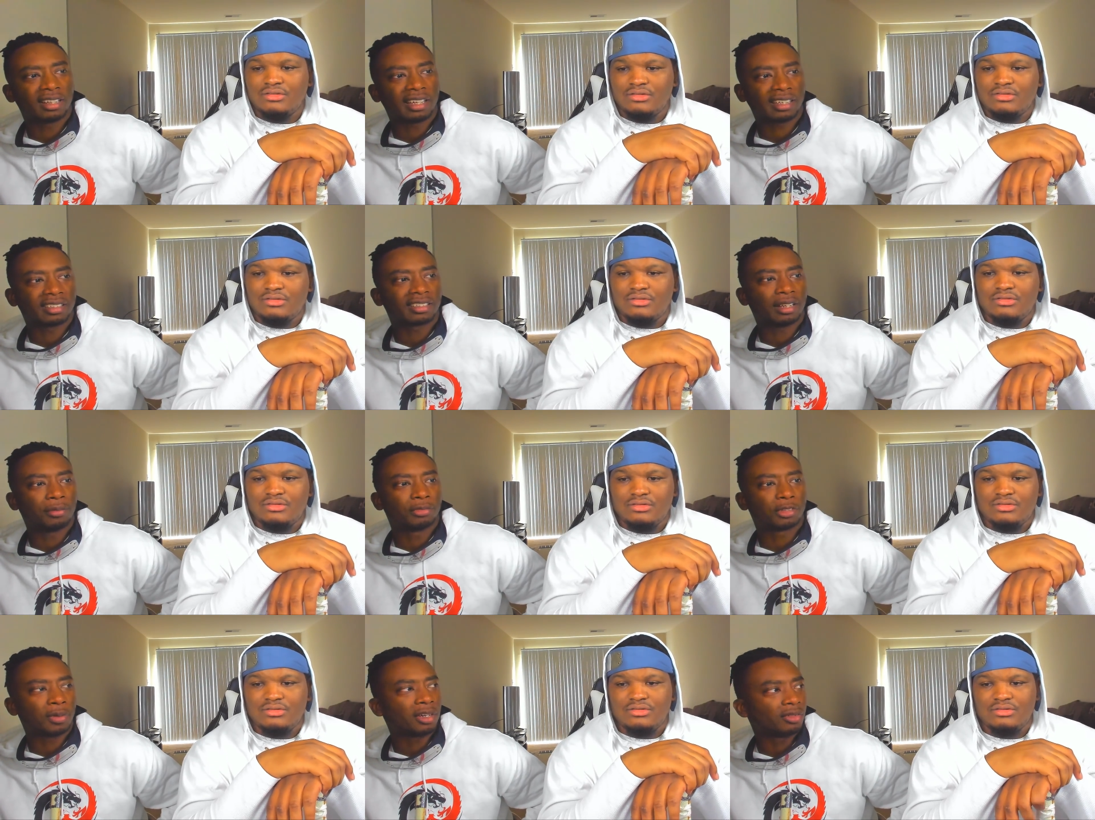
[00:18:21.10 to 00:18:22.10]
Speaker 1: Like it's something
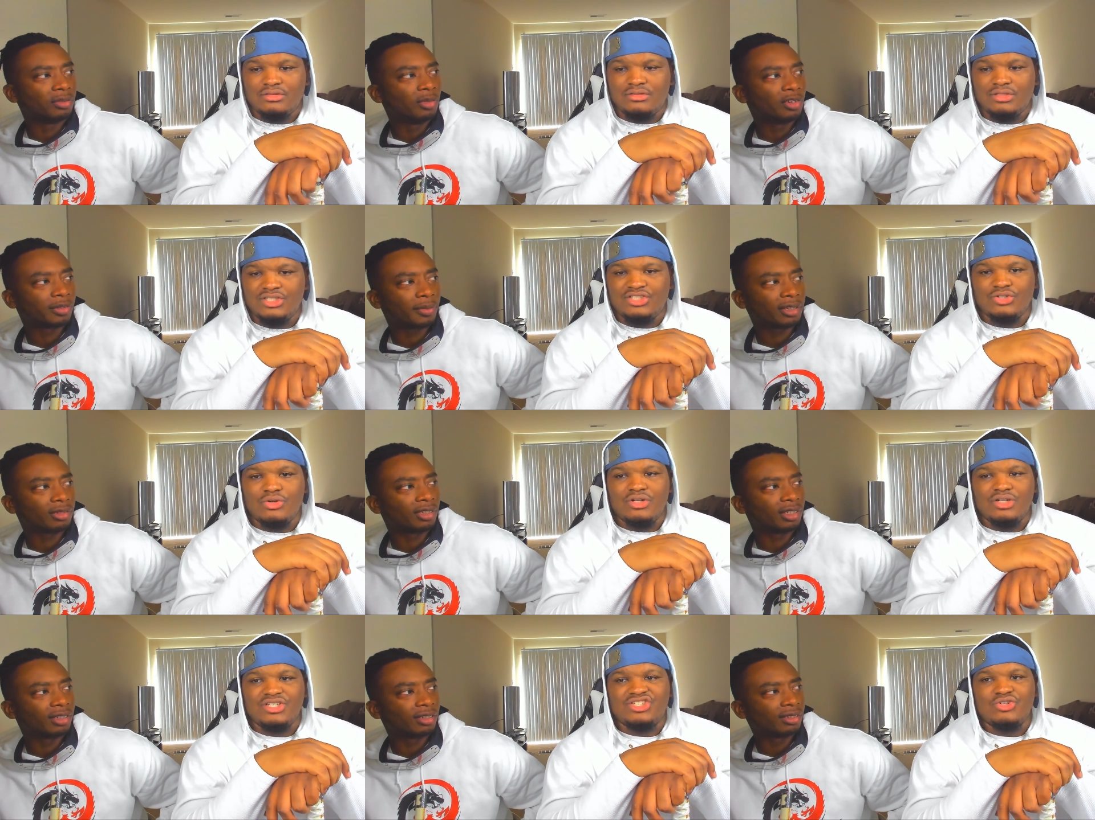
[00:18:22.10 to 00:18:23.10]
special. More his special sword.
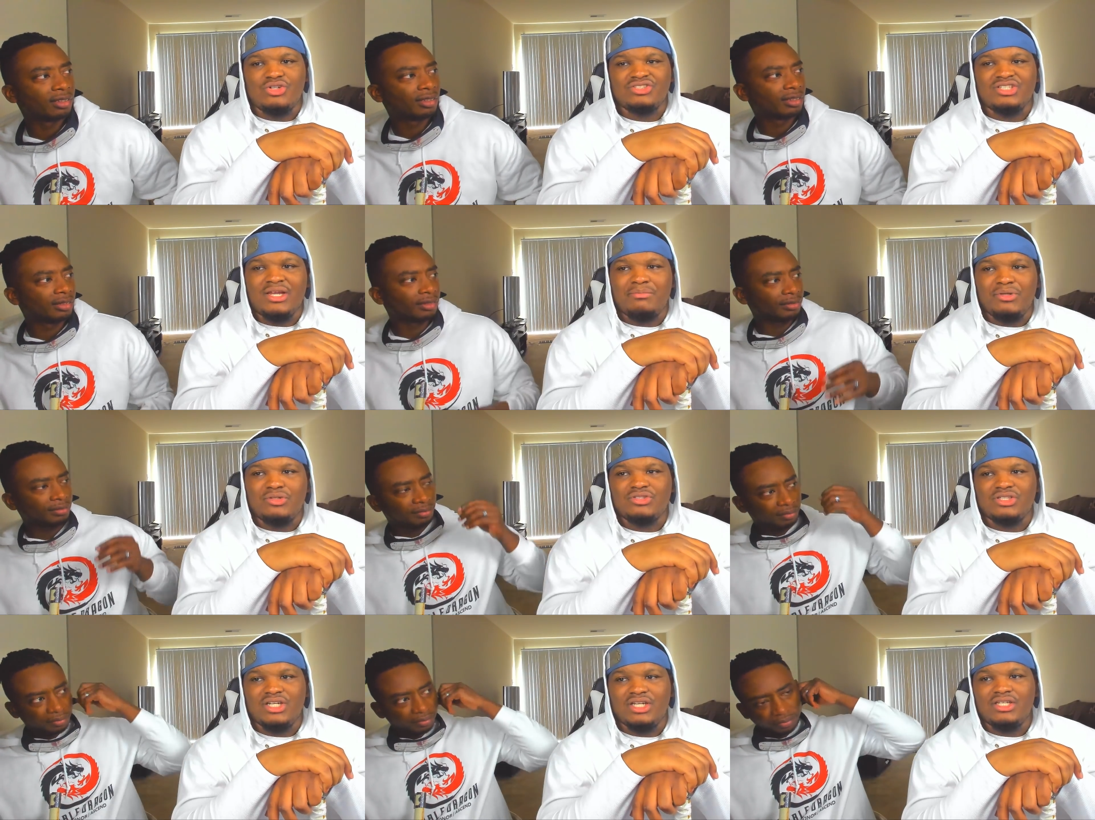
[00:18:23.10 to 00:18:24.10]
His
Speaker 2: sword is not built to
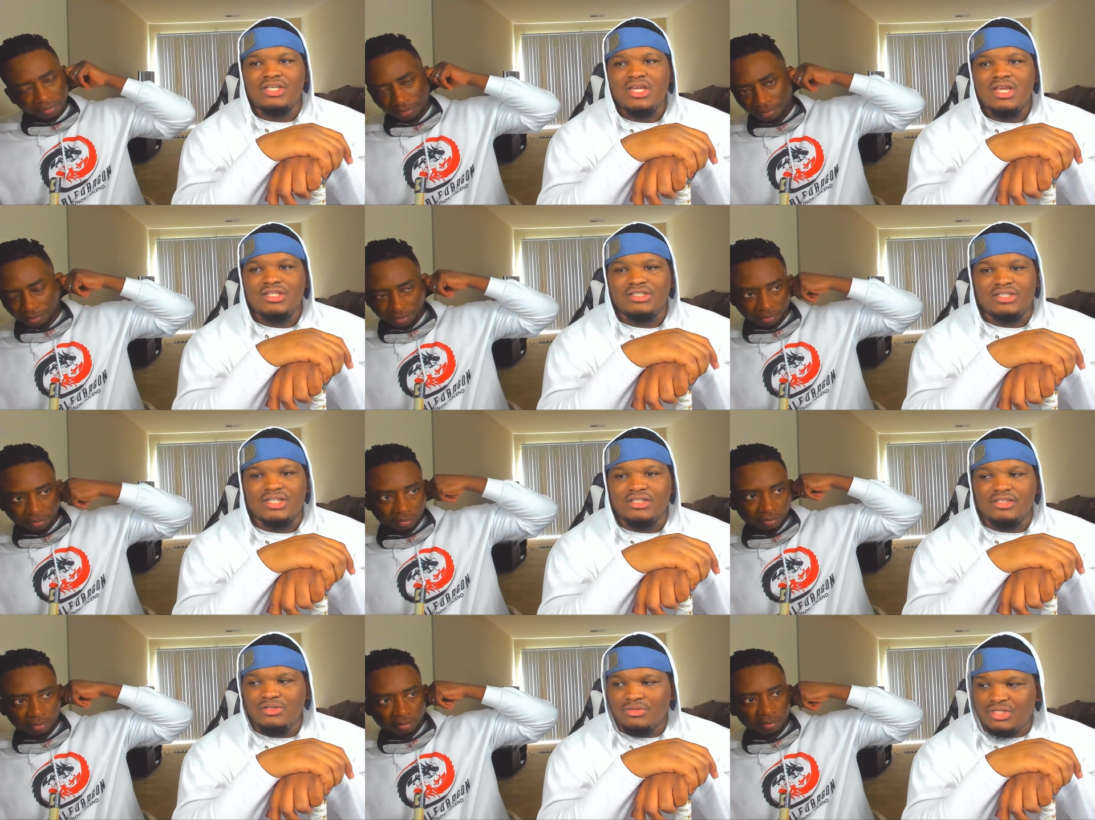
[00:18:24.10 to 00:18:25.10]
cut to cut
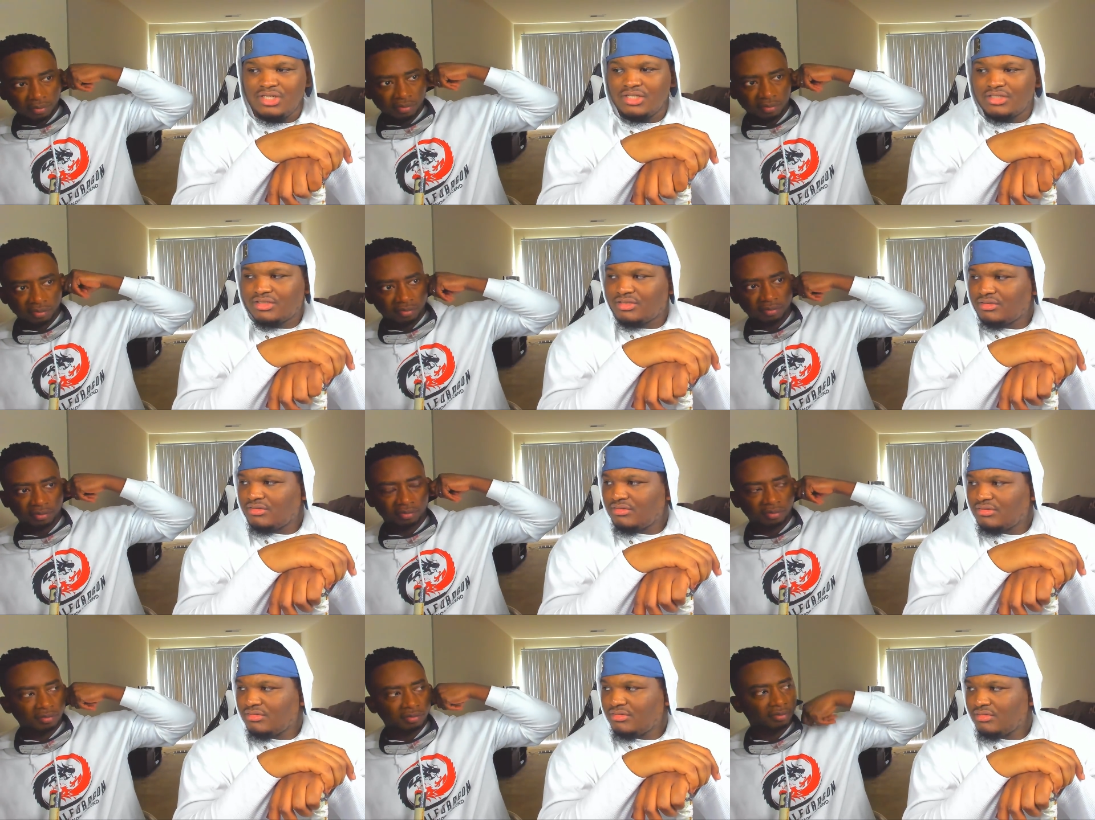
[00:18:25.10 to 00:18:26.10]
little kids.
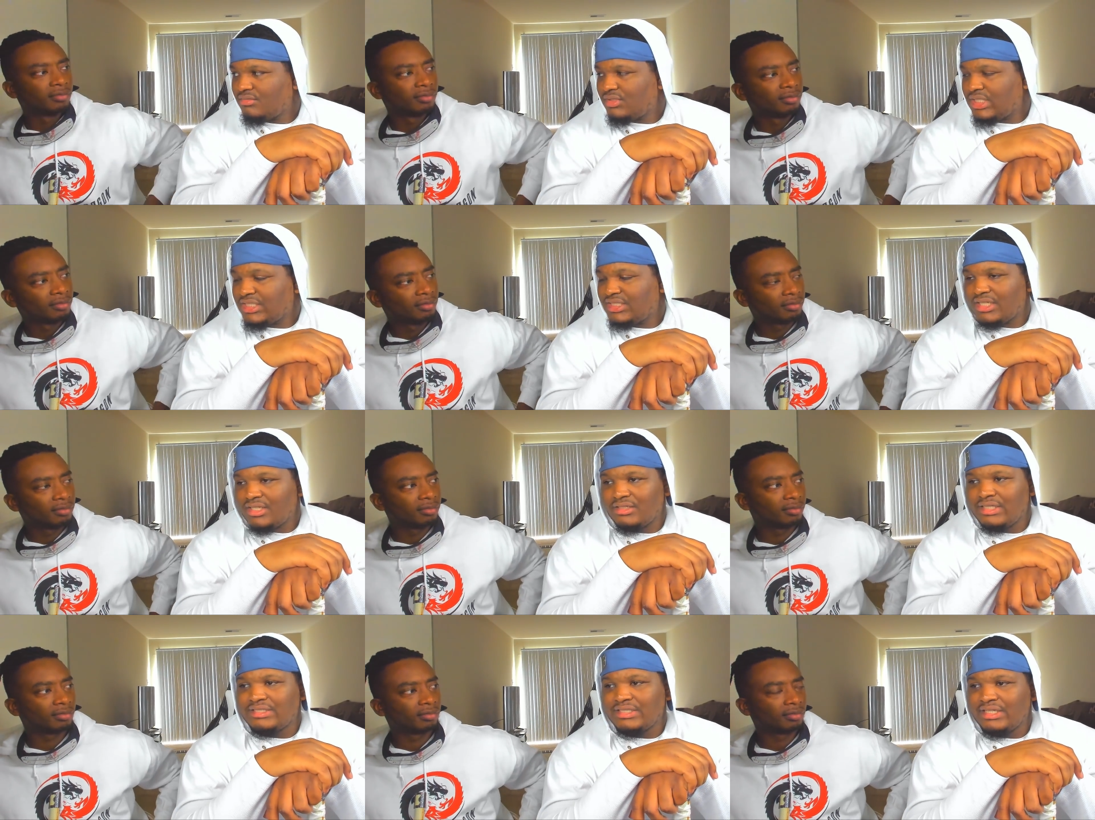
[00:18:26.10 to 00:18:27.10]
He said. He
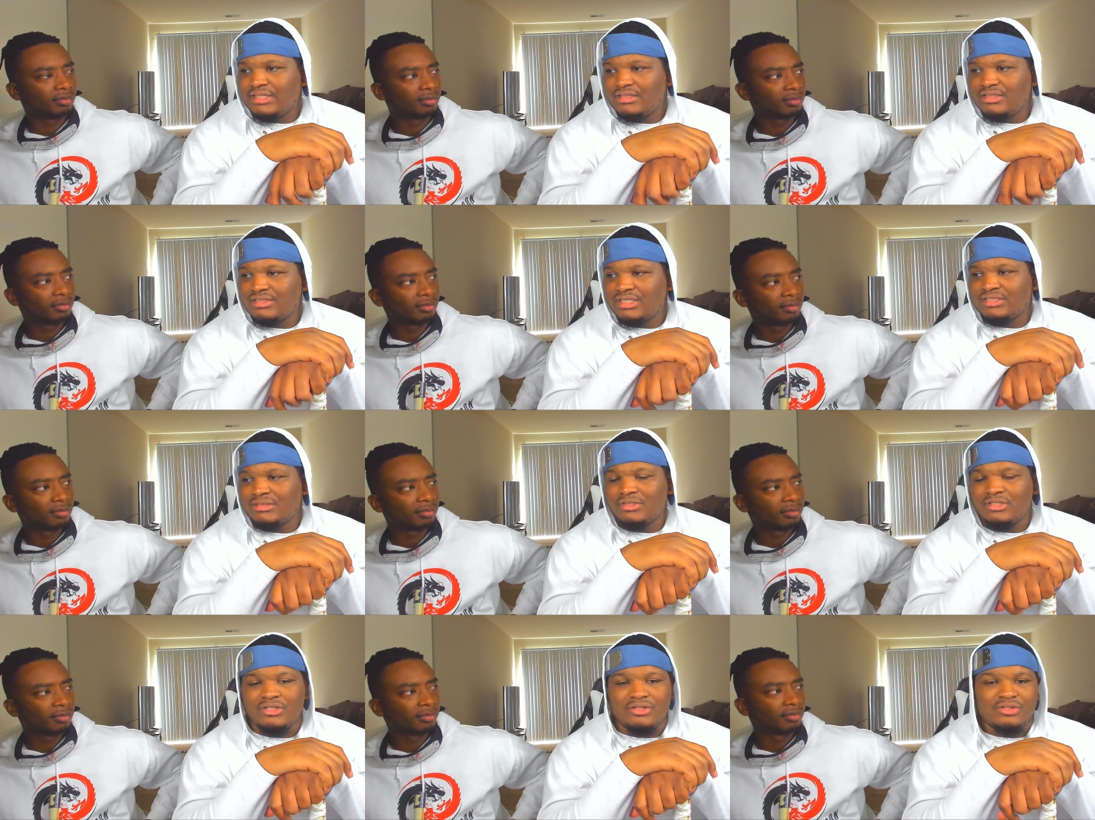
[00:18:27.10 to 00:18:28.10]
said. He said something
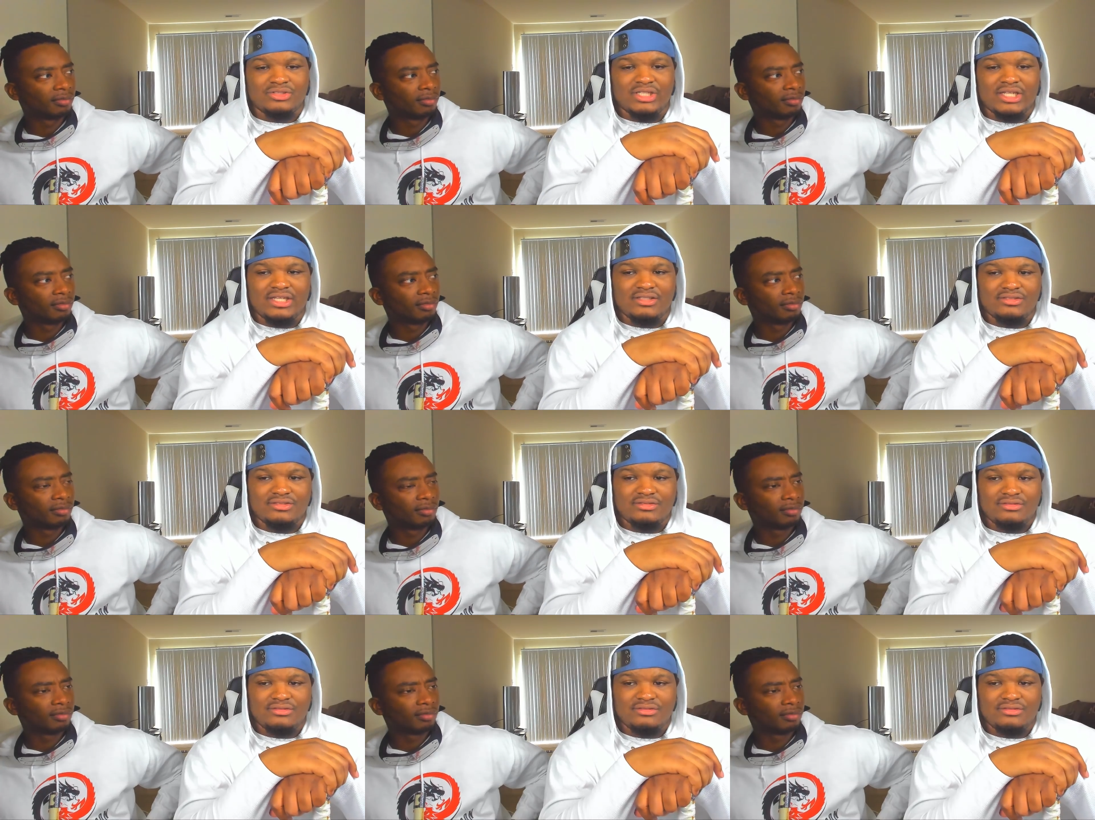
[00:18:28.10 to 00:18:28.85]
along those lines.